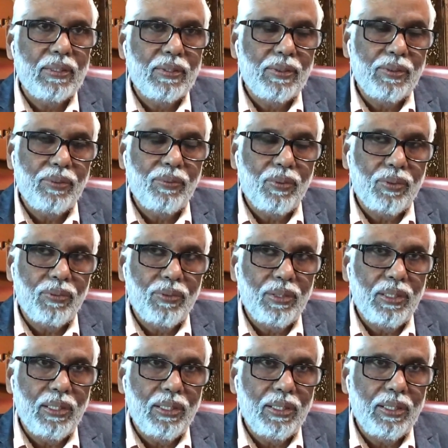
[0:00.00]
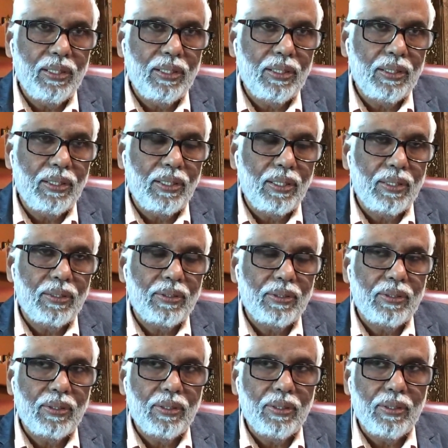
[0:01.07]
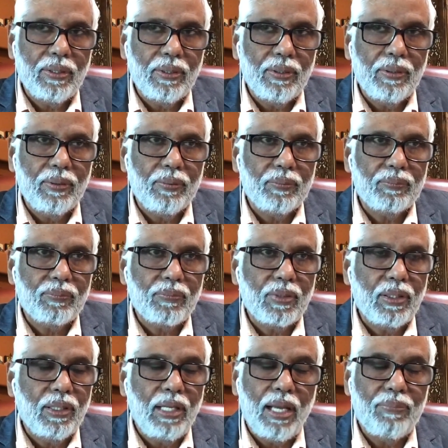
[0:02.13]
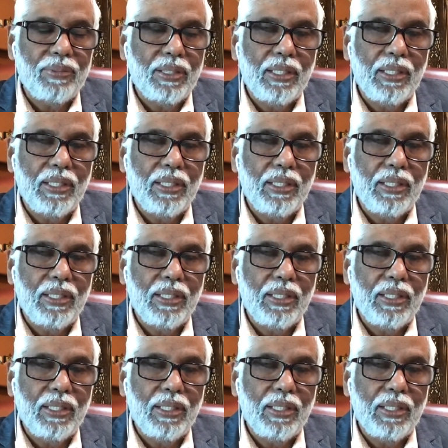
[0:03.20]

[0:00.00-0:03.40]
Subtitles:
You are really not having